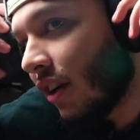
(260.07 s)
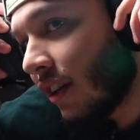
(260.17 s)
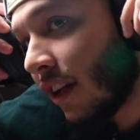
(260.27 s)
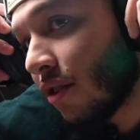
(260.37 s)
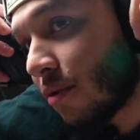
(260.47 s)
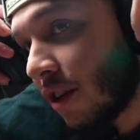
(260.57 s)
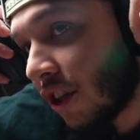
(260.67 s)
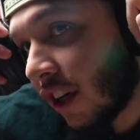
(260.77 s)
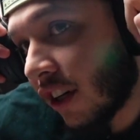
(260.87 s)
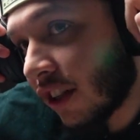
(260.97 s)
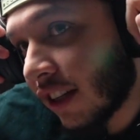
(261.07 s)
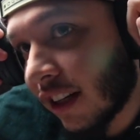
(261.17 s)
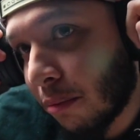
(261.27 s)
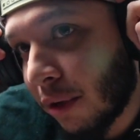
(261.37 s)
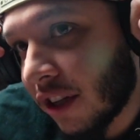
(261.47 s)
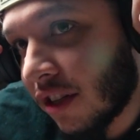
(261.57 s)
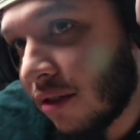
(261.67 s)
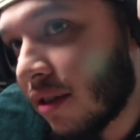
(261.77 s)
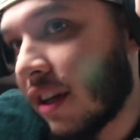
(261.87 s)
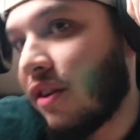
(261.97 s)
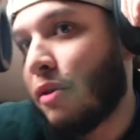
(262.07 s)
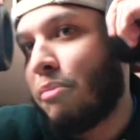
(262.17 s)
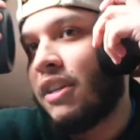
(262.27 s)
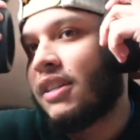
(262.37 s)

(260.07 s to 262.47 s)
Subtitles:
they don't squish your ears like the Beats do, because I know the Beats